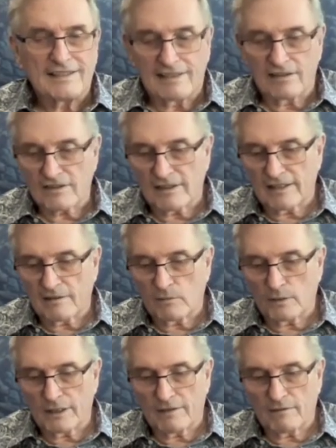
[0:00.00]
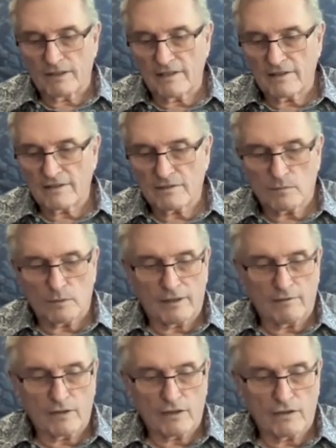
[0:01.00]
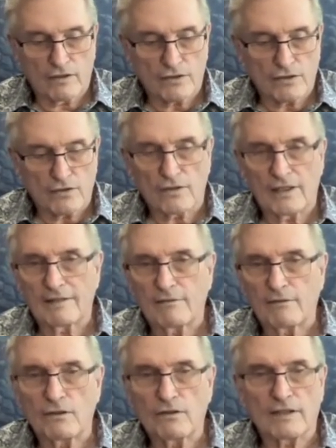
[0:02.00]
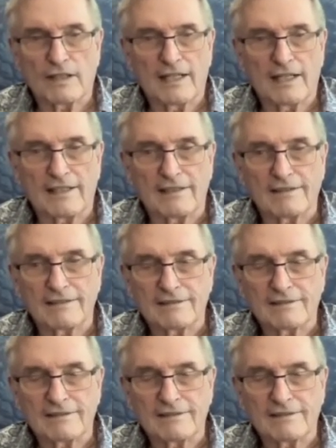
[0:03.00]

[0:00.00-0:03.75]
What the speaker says: And it's like whatever occurs in your life, you created it